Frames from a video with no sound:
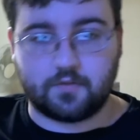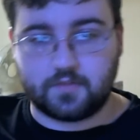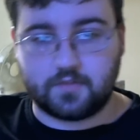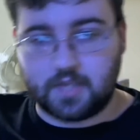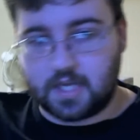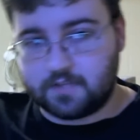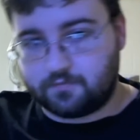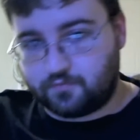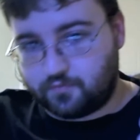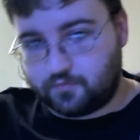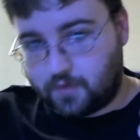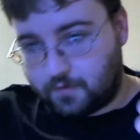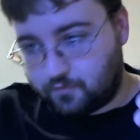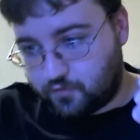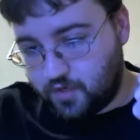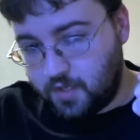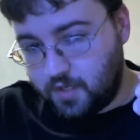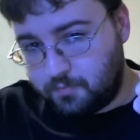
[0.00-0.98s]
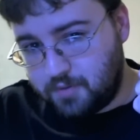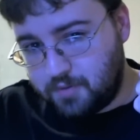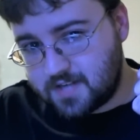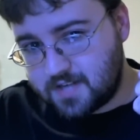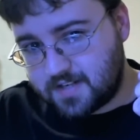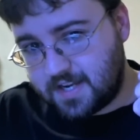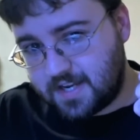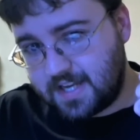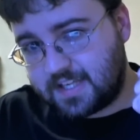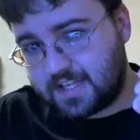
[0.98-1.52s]
You guys, I really
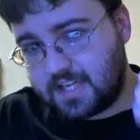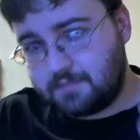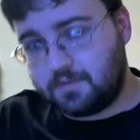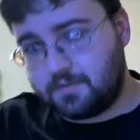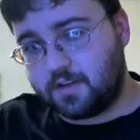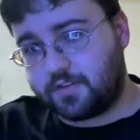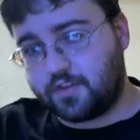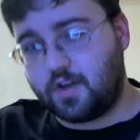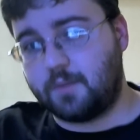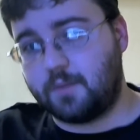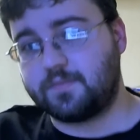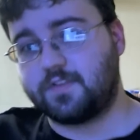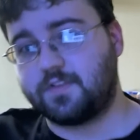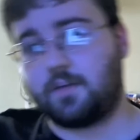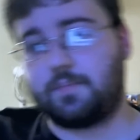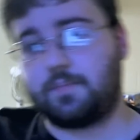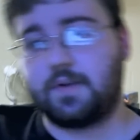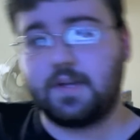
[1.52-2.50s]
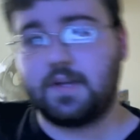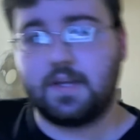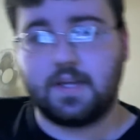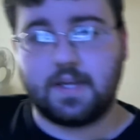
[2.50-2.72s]
appreciate it. Give me a thumbs up,